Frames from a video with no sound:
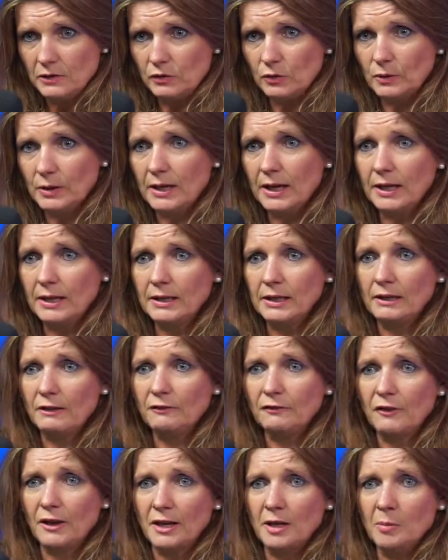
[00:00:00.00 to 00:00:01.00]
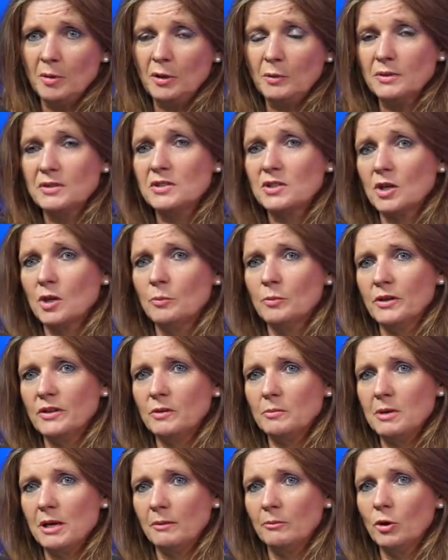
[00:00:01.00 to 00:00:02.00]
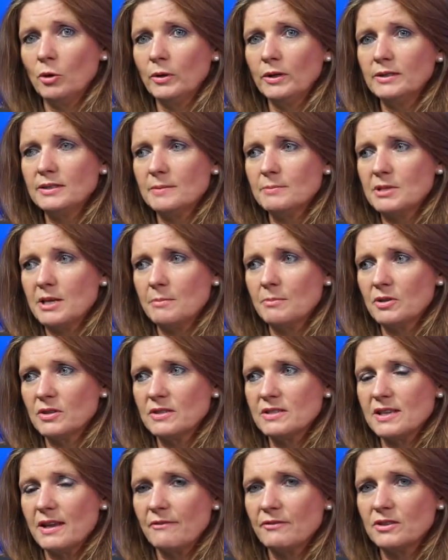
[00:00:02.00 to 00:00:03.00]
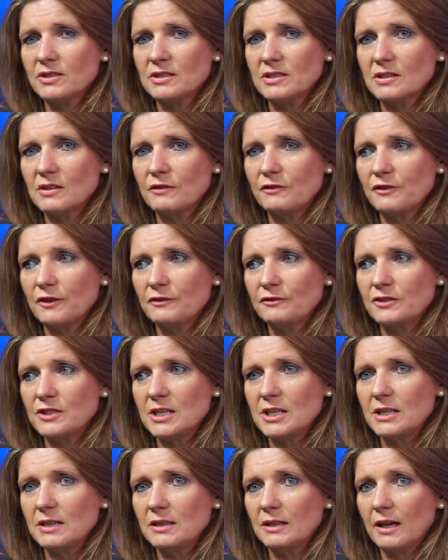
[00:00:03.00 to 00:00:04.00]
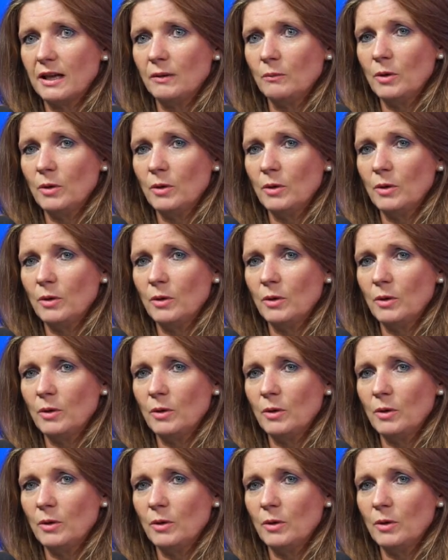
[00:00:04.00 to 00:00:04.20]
So again, if anybody wants to come with me, I'm going September the 7th to the 15th,